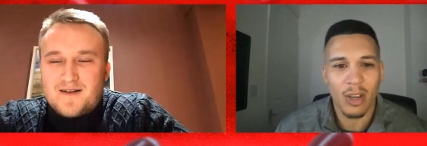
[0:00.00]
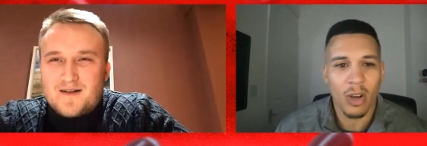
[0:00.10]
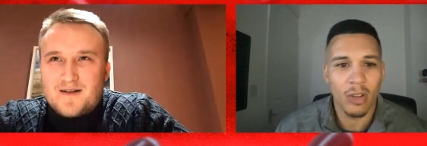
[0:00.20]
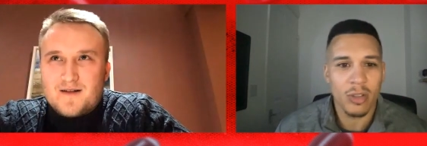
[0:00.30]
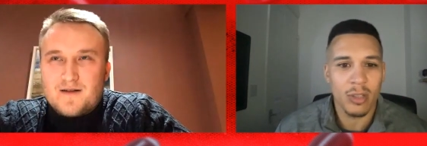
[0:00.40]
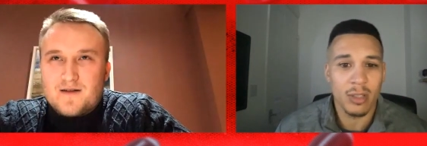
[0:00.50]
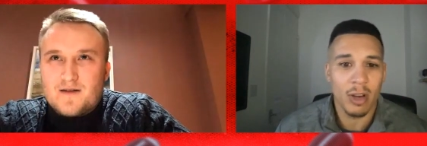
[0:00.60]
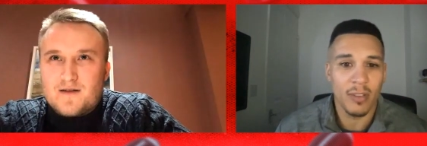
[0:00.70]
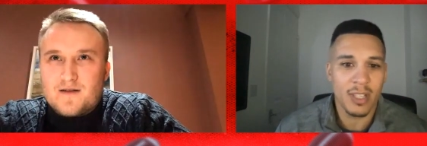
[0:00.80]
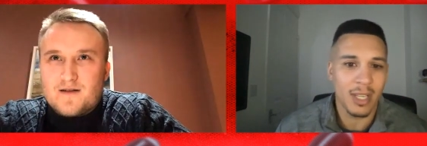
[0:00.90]
Speaker 1: some calls, interesting and
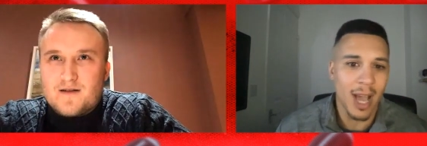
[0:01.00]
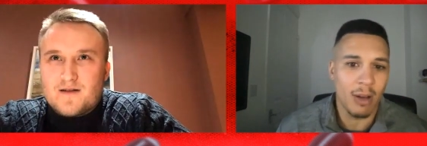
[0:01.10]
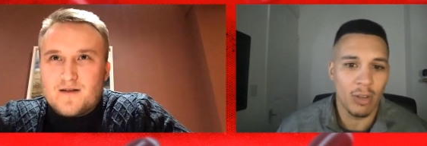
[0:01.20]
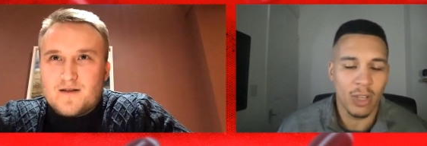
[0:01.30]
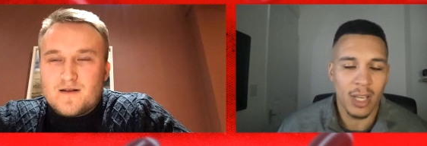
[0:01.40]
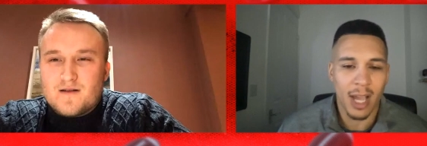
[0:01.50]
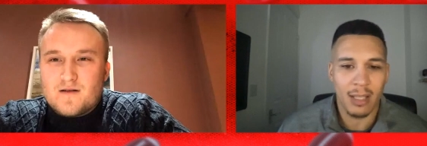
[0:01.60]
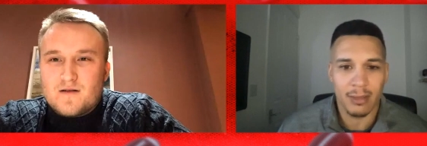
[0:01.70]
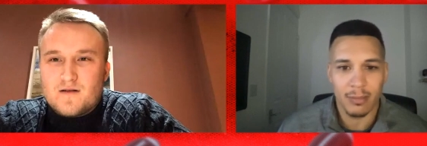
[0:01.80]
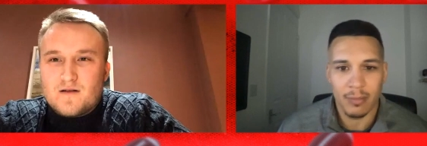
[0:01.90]
obviously calls now looking at
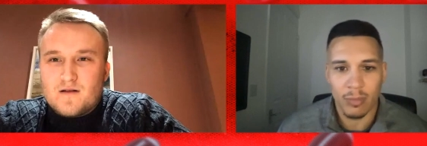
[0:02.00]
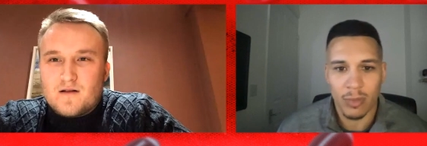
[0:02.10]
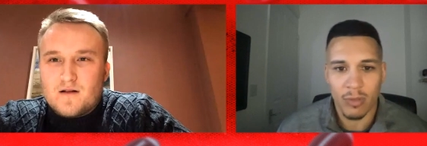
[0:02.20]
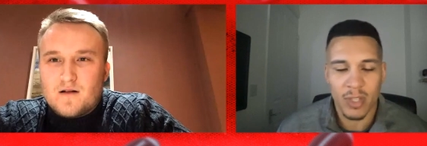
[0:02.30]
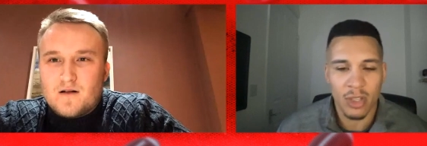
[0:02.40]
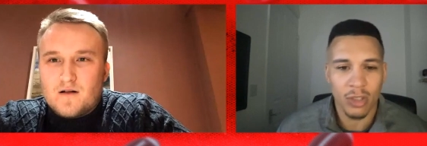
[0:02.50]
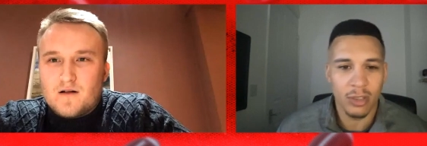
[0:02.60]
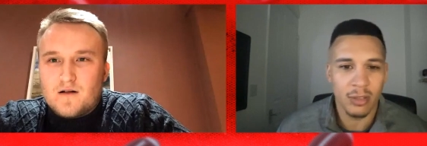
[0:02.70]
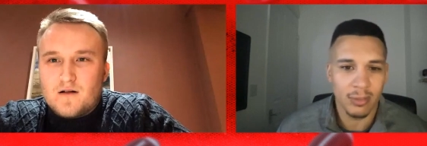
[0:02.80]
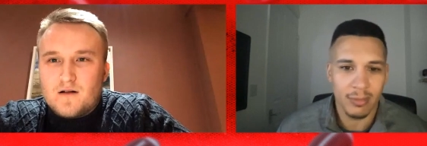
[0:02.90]
that
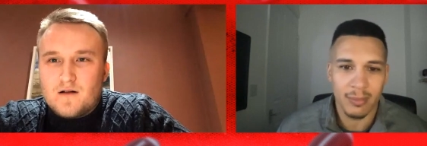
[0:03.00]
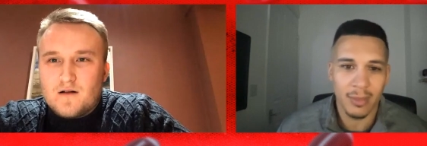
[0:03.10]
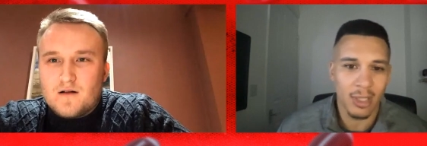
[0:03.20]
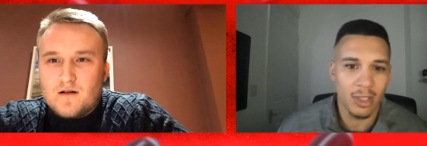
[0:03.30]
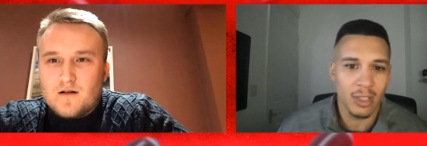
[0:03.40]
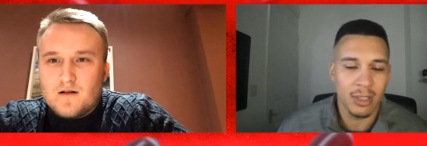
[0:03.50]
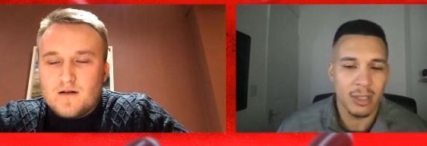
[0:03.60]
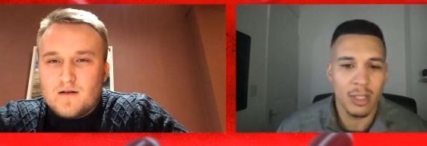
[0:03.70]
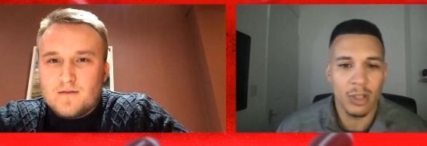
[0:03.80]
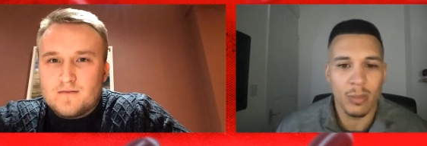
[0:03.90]
result, result uh,
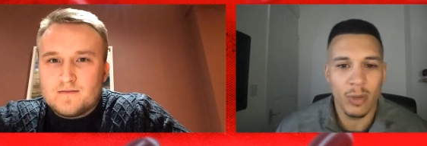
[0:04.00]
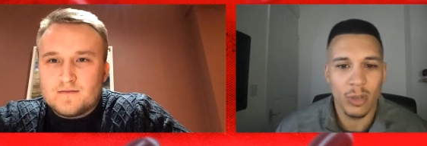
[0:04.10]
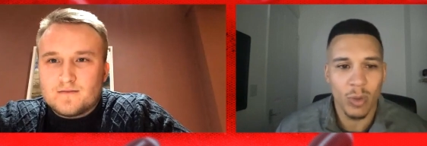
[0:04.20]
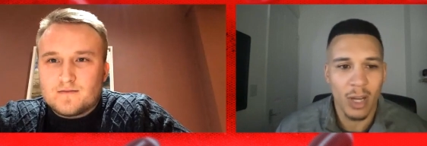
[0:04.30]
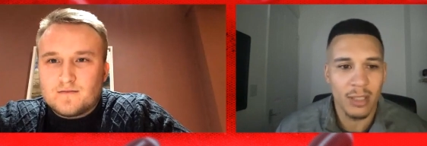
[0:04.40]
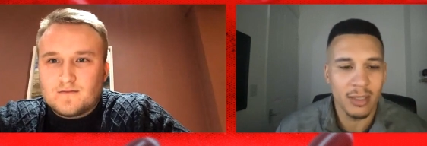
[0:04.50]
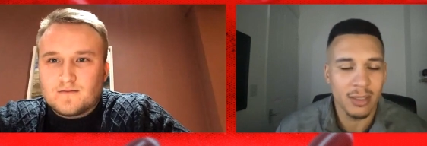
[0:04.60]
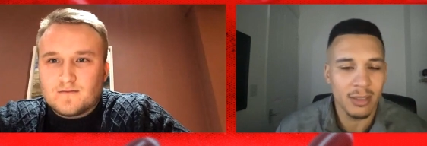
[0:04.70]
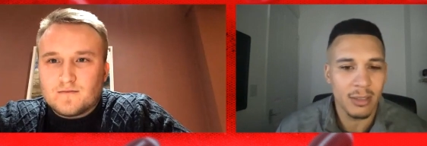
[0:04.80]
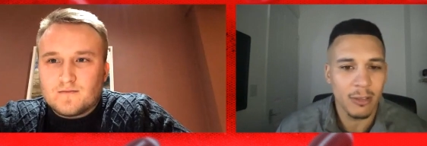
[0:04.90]
don't bode well. Don't
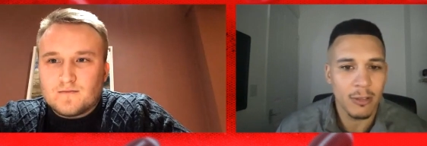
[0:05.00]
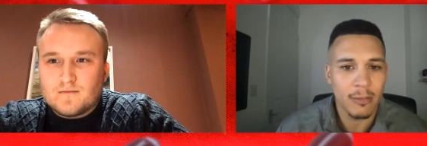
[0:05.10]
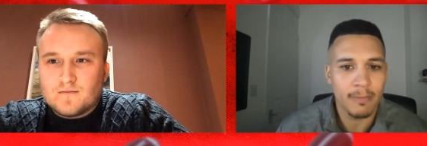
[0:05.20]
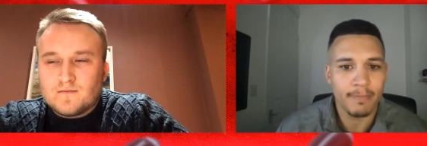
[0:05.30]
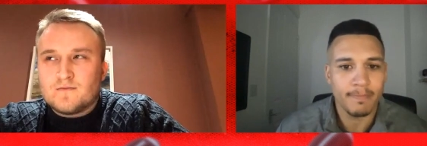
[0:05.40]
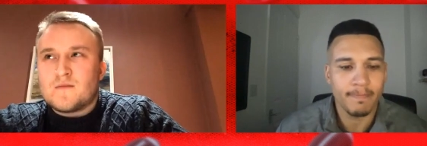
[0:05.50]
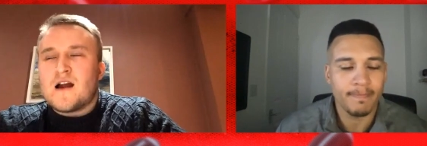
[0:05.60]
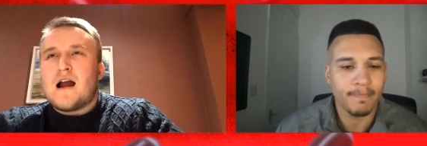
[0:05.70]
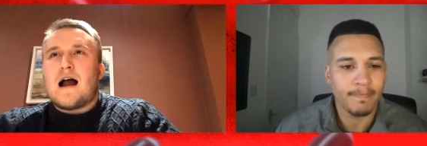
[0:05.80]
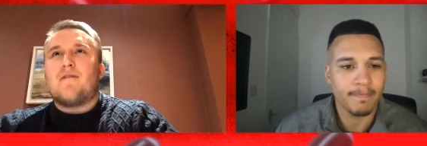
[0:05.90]
bode well.
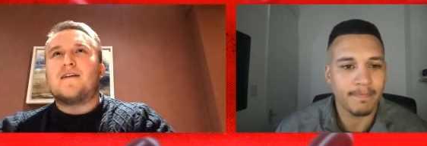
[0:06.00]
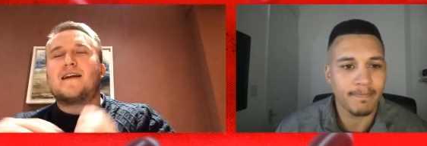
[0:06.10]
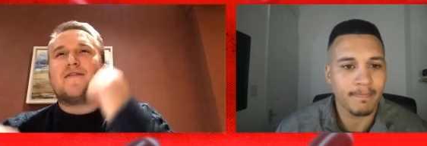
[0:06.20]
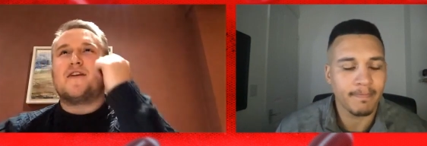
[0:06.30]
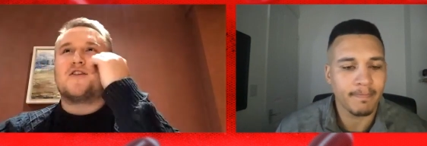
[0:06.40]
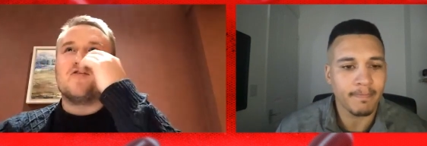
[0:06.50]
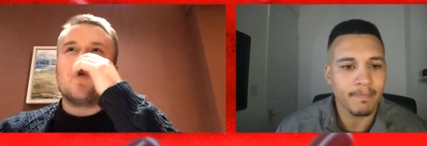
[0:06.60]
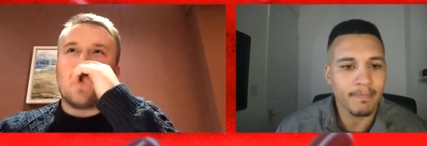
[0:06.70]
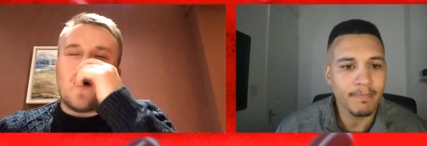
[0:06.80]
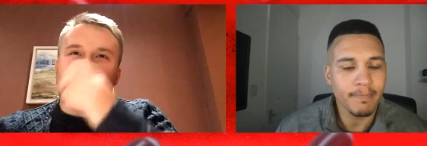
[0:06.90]
Speaker 2: I think if you do
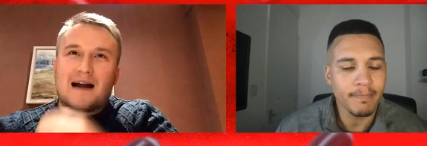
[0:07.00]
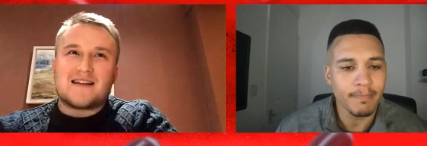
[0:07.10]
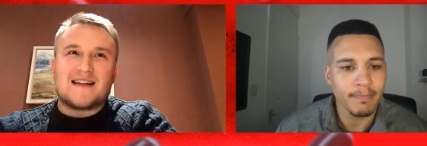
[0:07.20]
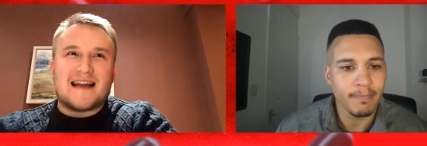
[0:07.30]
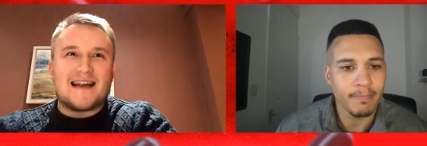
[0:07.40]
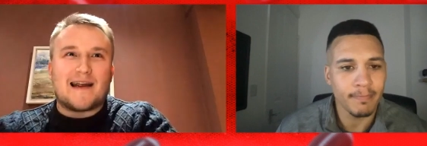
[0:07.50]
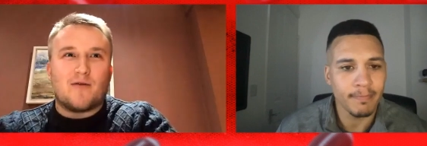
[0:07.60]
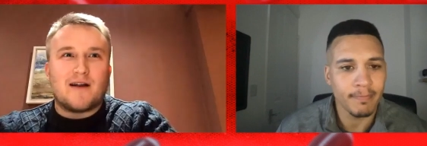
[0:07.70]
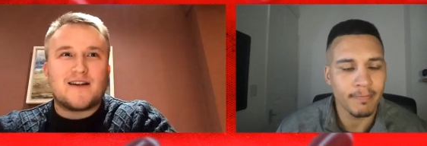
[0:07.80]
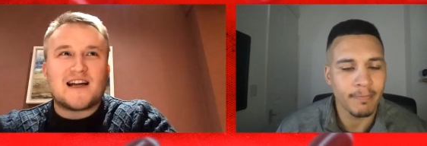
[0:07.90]
quarterback sneak it,
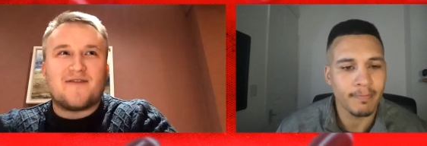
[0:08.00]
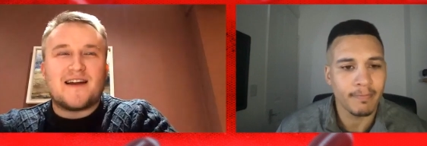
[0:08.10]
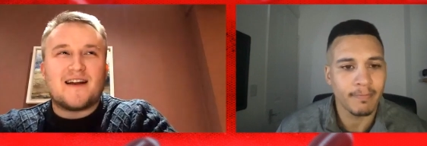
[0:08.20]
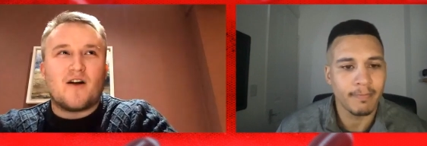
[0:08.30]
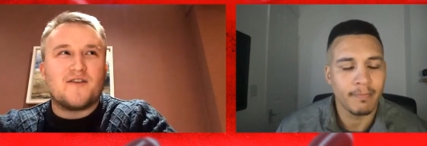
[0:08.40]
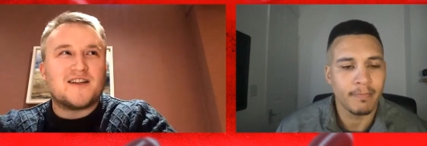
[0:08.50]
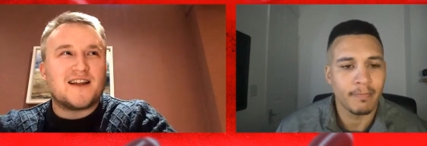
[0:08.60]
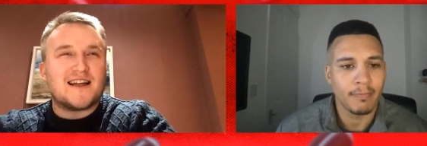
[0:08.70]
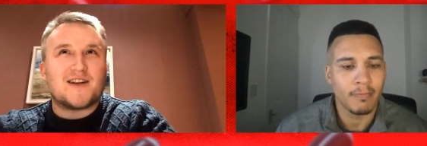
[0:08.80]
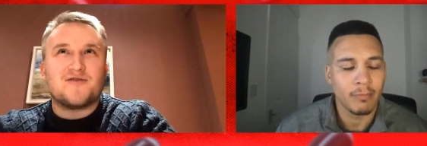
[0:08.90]
which I think obviously
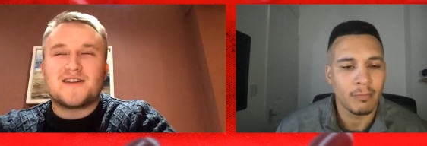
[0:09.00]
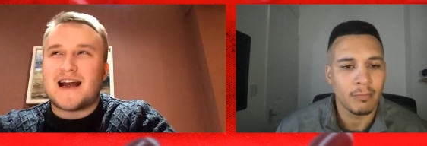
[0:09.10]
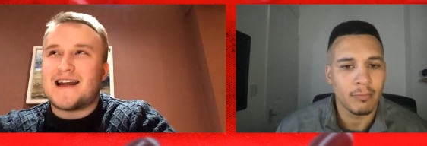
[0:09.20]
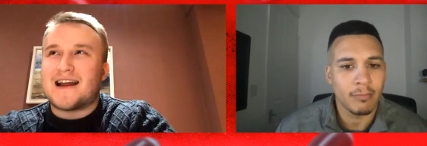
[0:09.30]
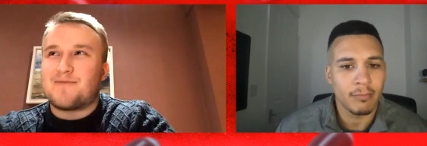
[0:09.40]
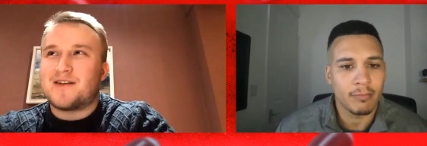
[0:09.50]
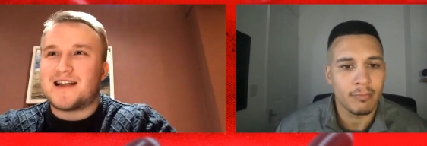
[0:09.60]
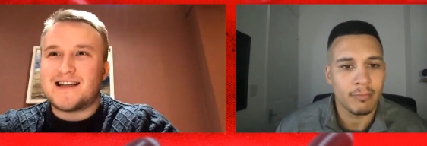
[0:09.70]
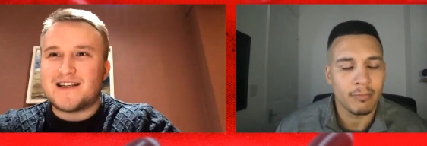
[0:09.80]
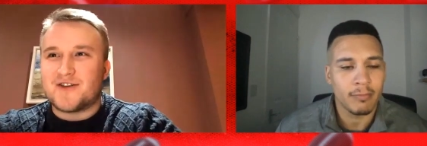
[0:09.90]
they do say that
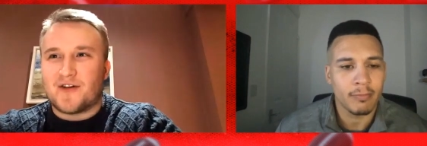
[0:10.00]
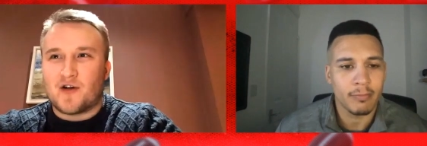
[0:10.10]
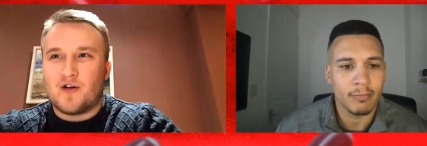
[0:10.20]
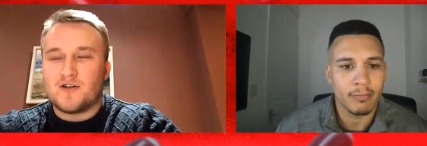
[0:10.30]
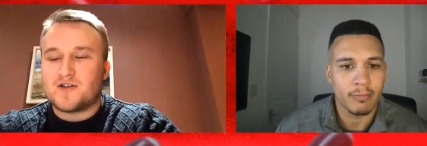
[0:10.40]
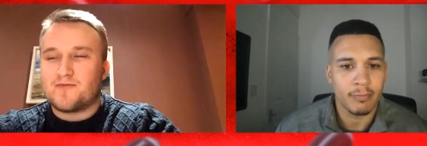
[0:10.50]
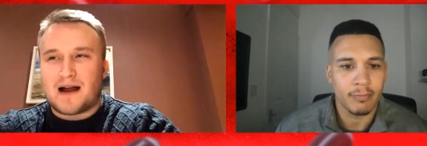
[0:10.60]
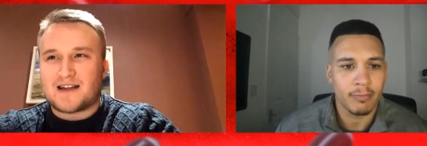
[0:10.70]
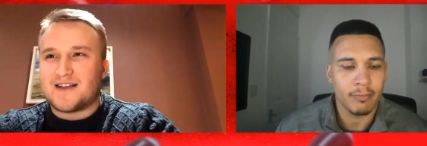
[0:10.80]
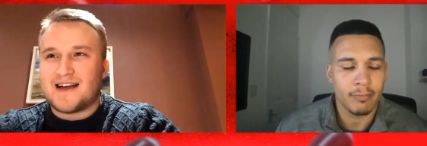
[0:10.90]
percentage of a
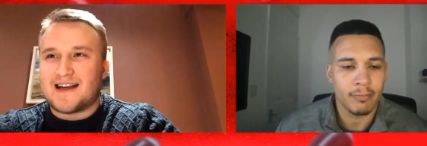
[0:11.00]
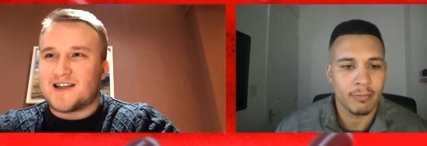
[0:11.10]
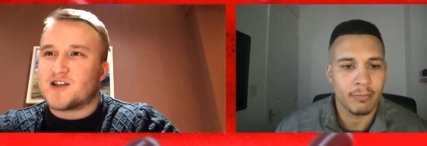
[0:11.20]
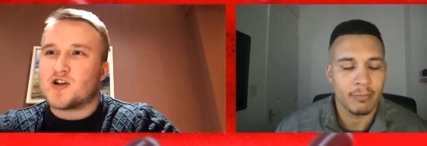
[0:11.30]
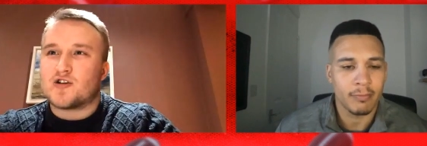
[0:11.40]
quarterback sneak is